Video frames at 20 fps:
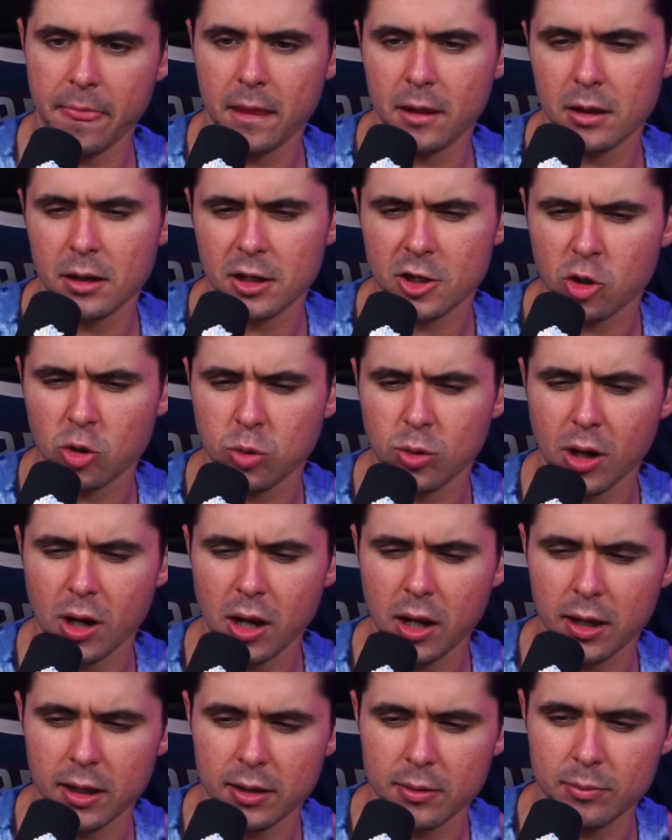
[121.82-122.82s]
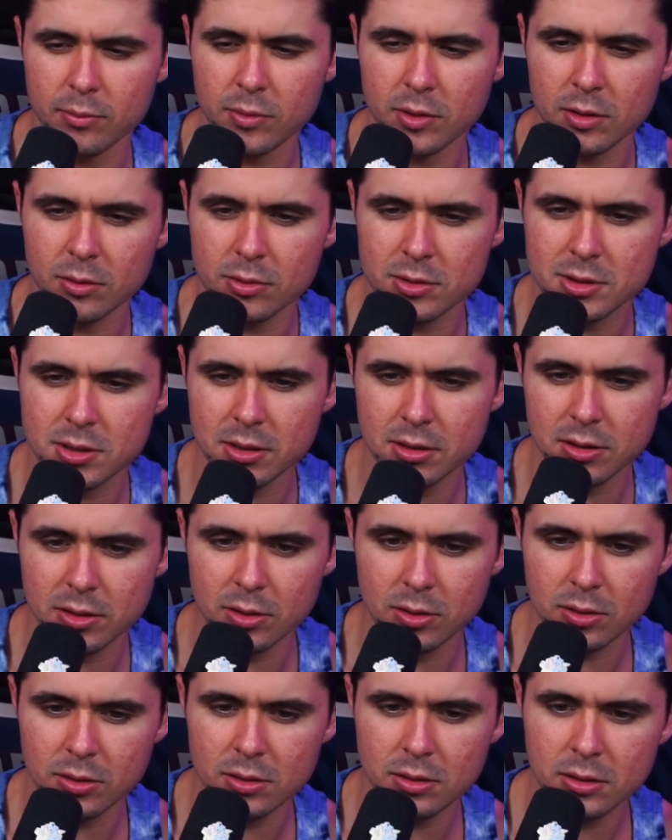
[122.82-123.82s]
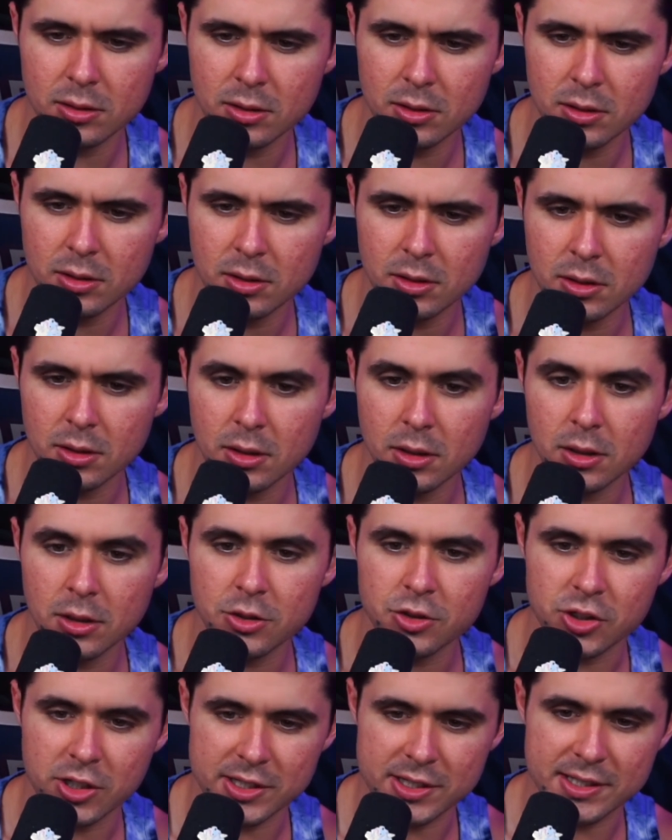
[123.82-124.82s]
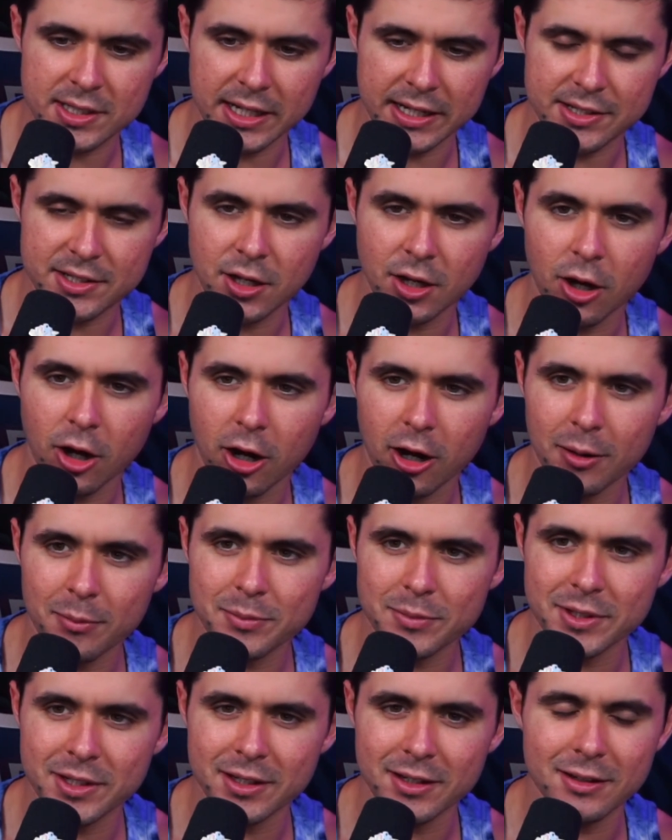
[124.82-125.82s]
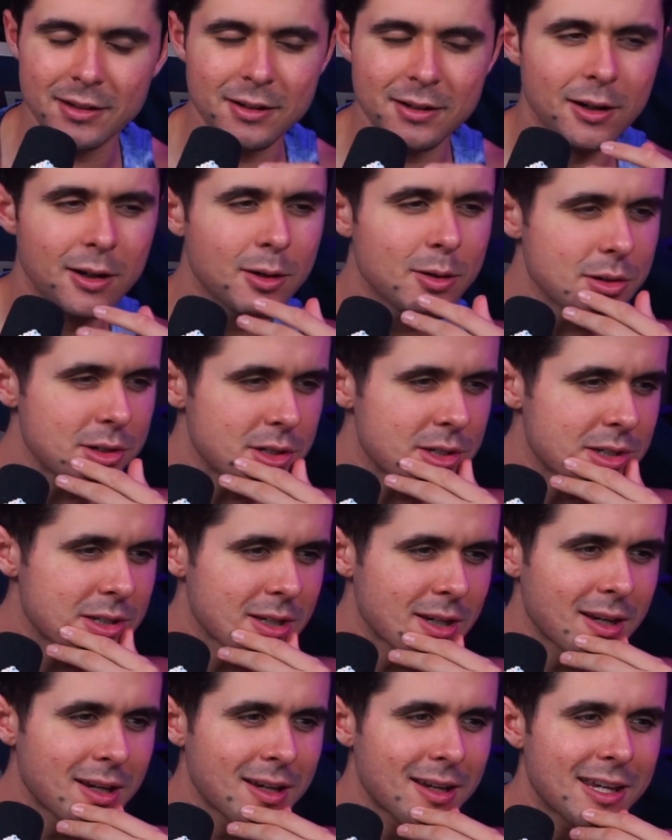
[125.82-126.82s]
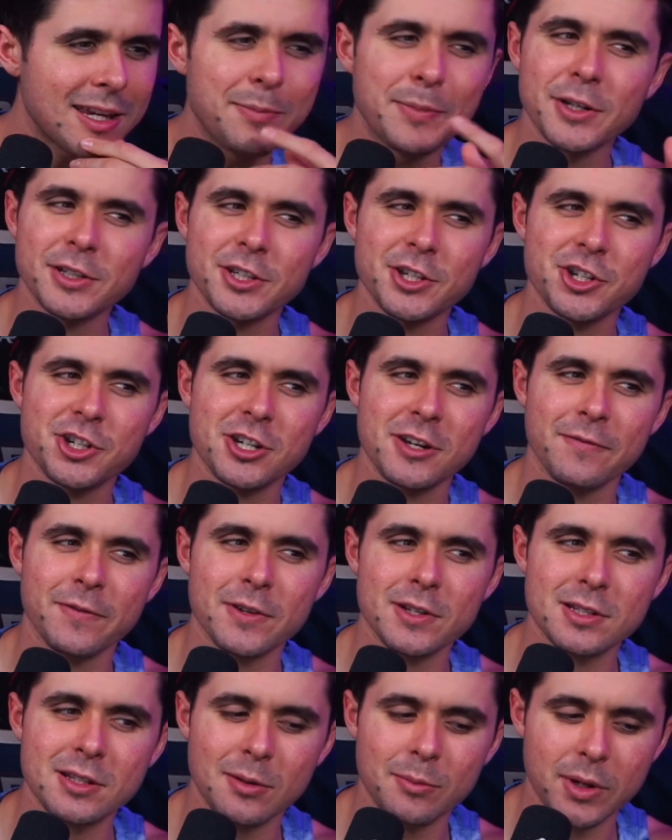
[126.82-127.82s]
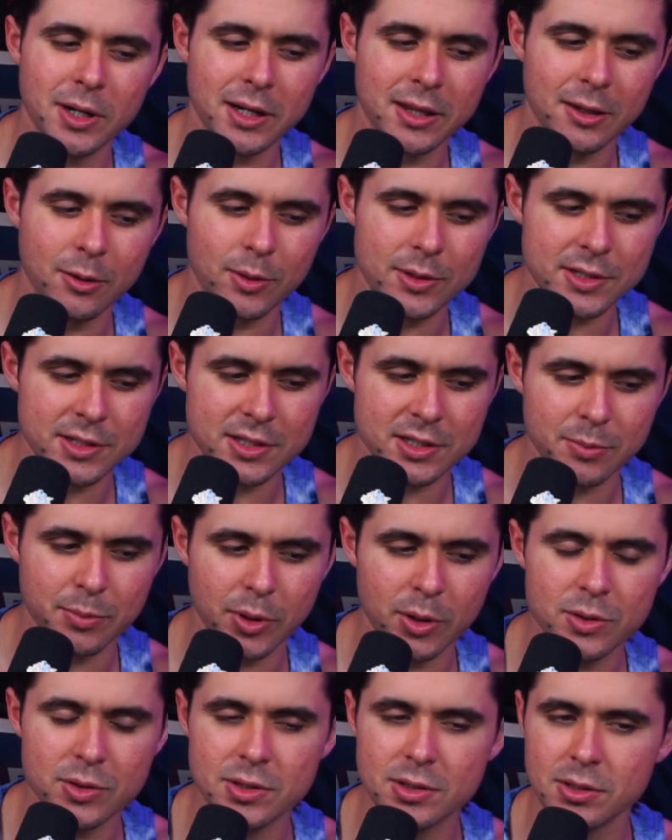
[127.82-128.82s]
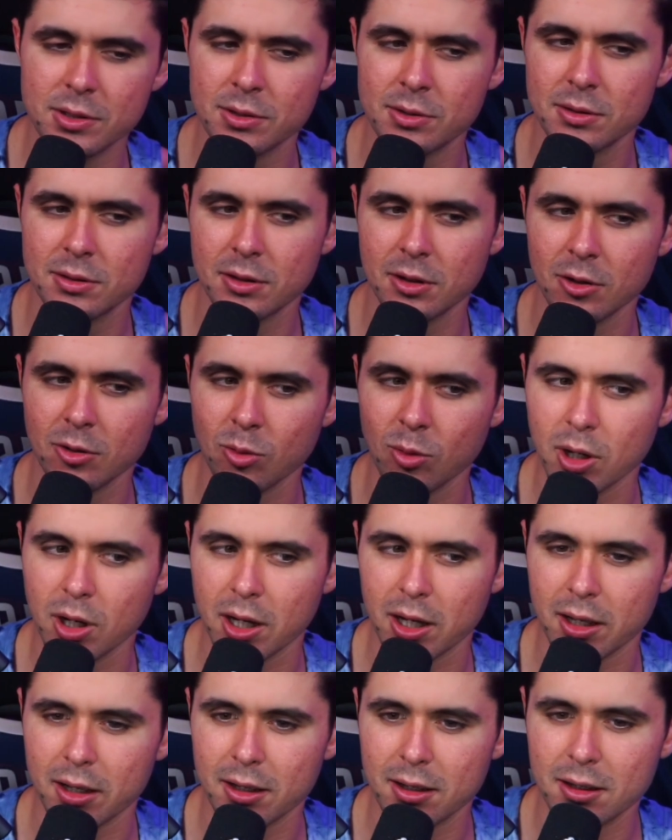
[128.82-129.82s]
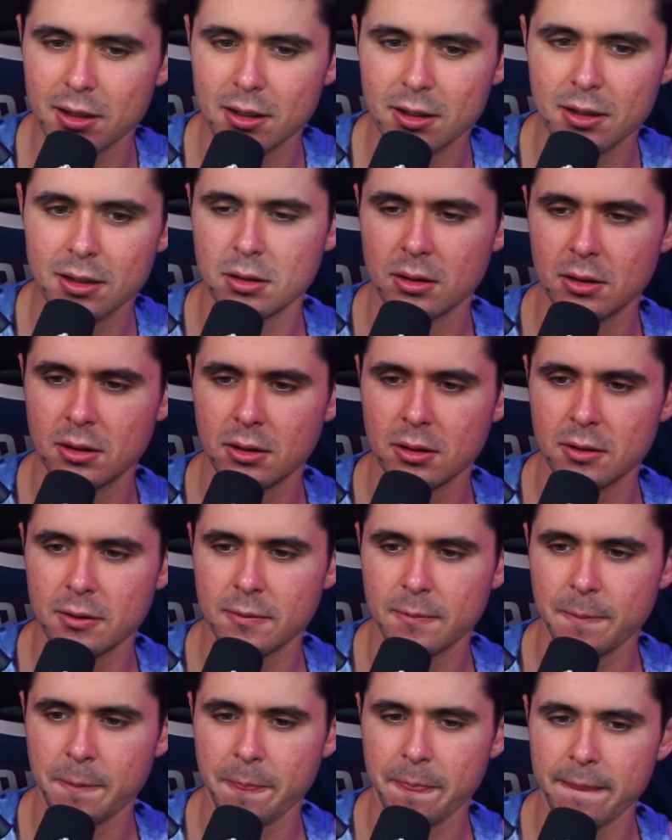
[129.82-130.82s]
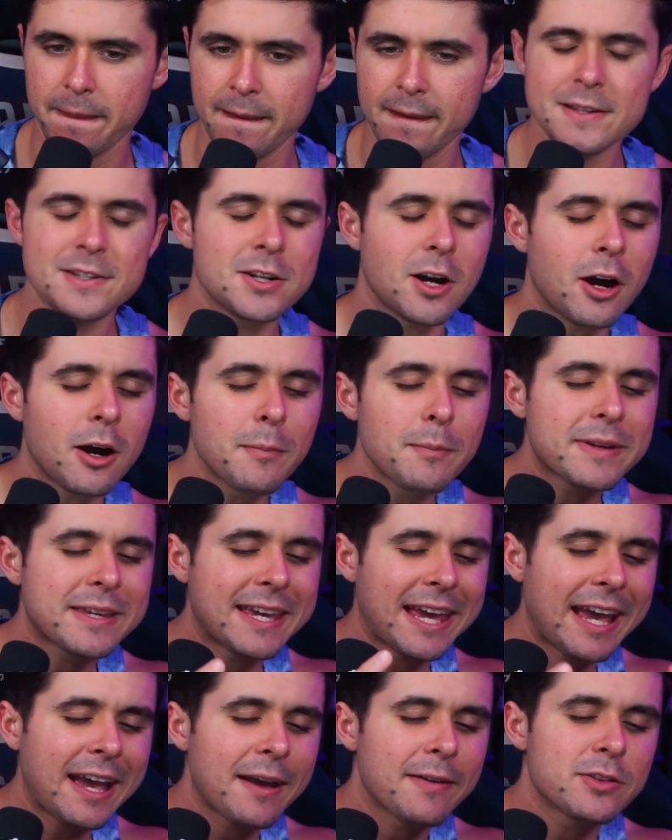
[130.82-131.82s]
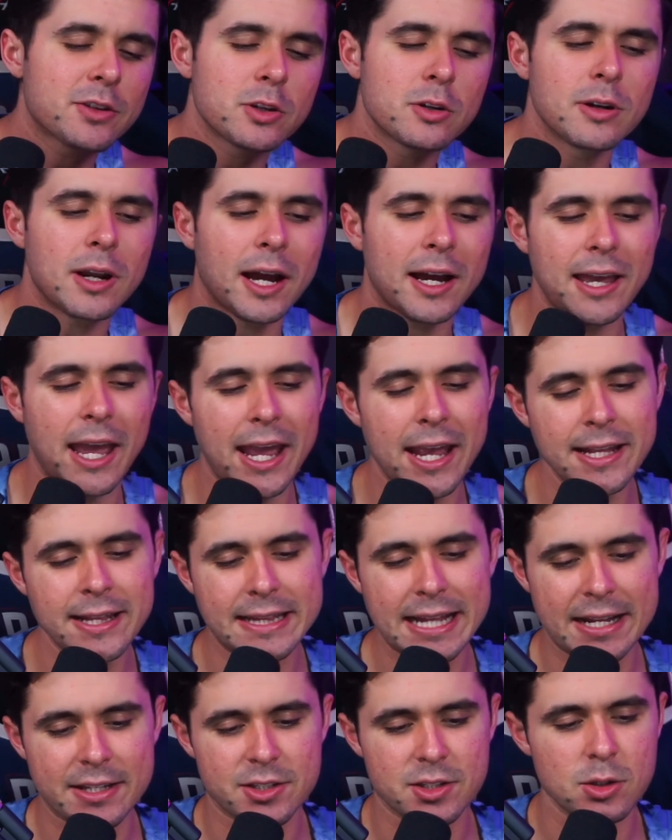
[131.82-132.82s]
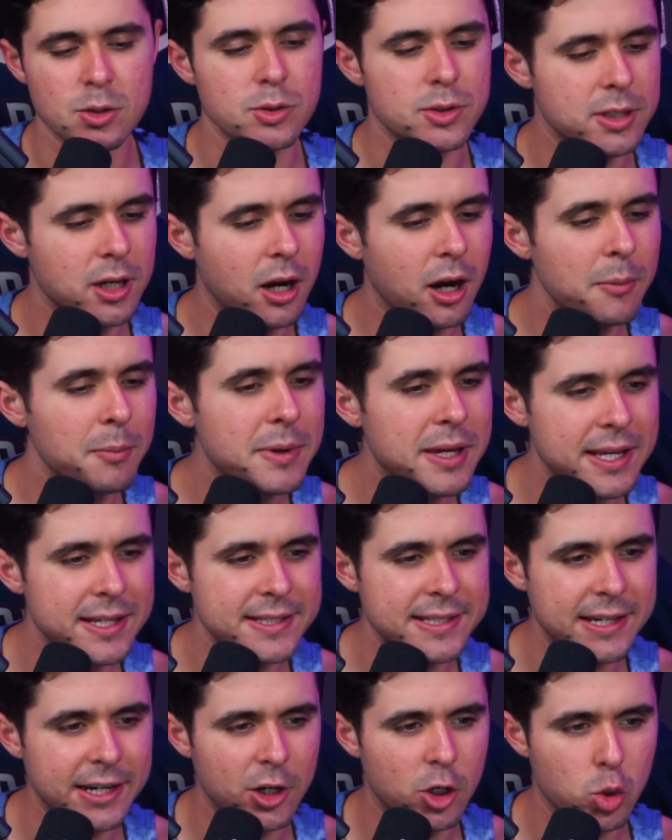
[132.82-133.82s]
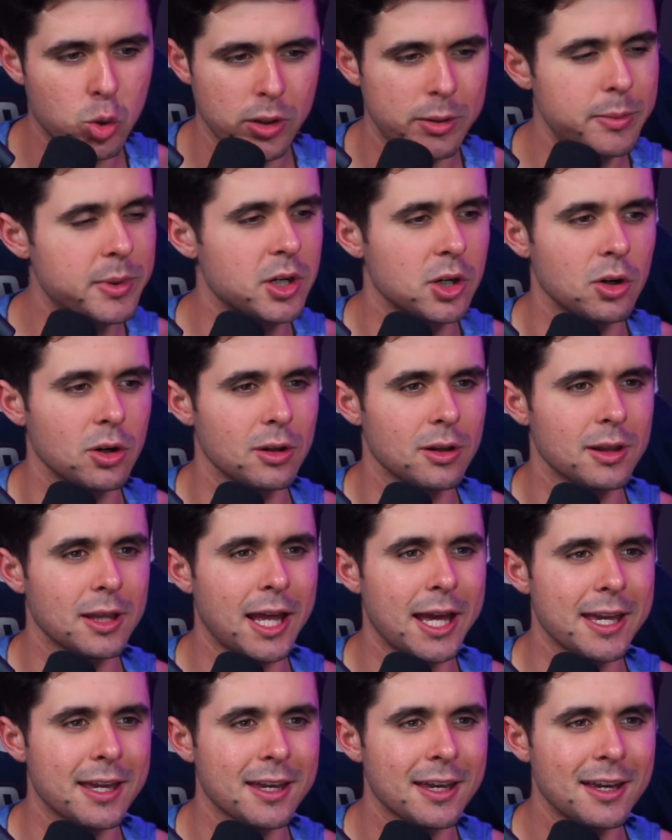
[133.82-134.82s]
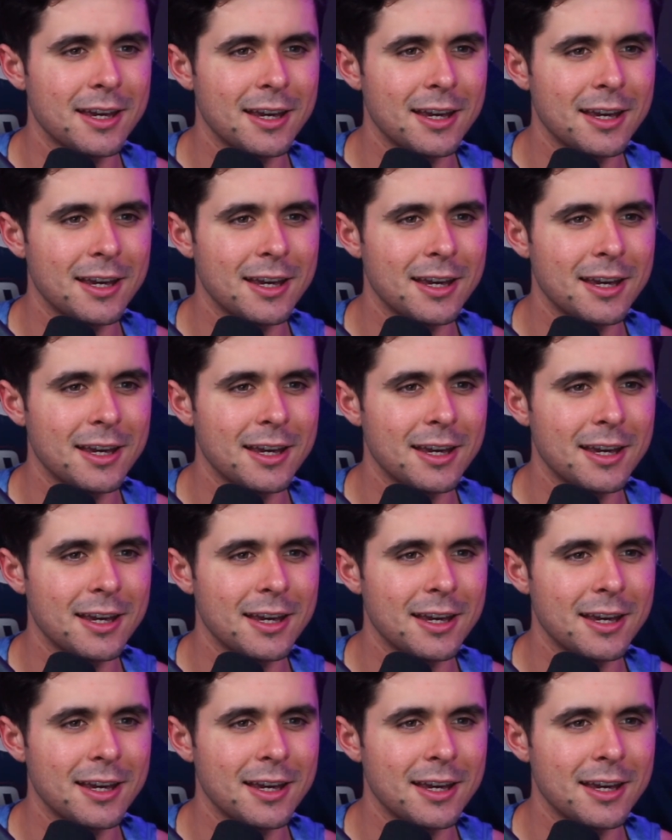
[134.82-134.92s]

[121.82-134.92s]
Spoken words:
A crime? Oh, what's he do? Just like Tom did. Oh shit. He built a ship for somebody that wasn't supposed to? Or what? Tom can't, dude, I hate that too. Tom isn't a criminal. Like,